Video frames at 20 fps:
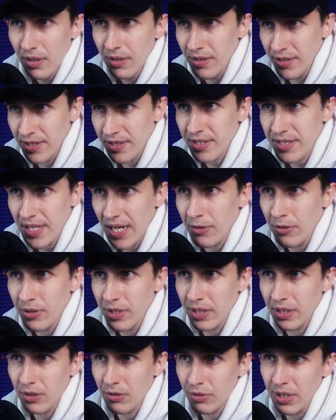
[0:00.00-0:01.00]
This is how you
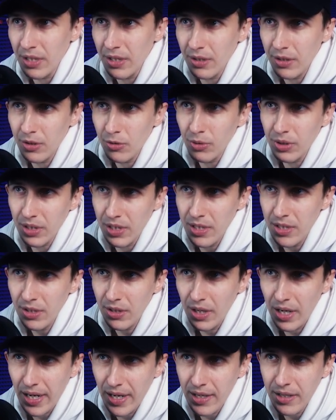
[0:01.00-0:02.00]
can create a new one.
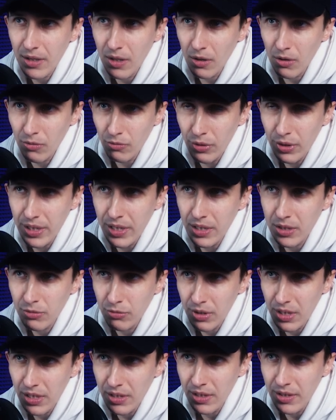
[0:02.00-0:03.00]
Here I already
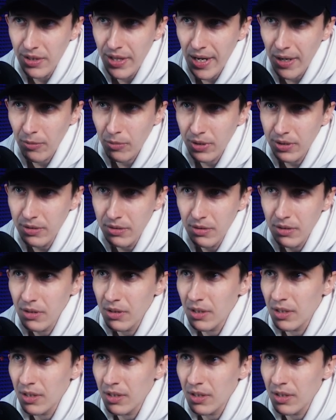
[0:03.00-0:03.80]
created that one.